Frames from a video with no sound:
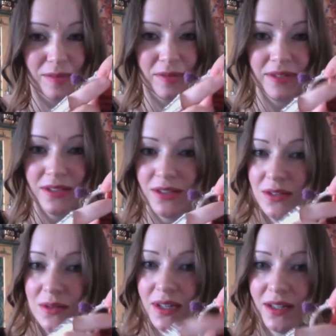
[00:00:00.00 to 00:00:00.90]
But once you
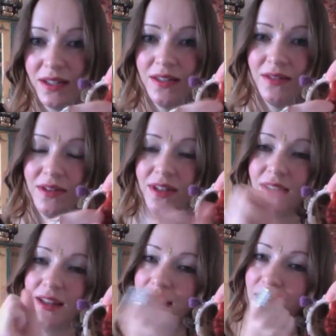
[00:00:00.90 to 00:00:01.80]
do it, you can
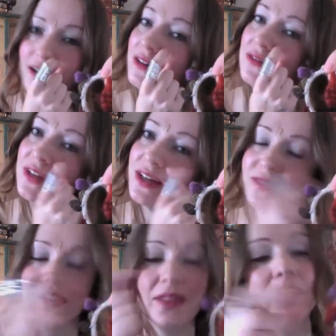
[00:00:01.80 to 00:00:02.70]
knit the
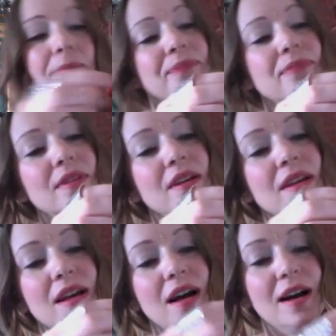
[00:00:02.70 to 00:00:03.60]
phoenix feather.
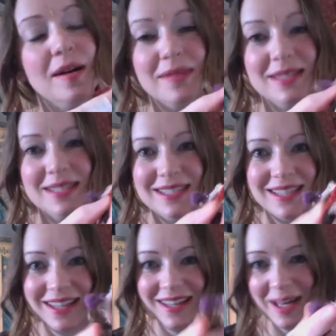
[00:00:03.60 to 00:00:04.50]
This is
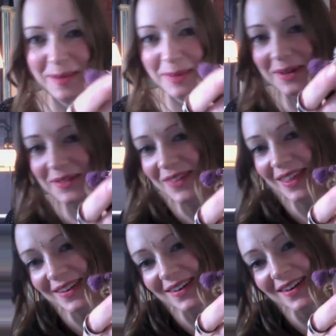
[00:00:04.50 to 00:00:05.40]
the hippogriff feather.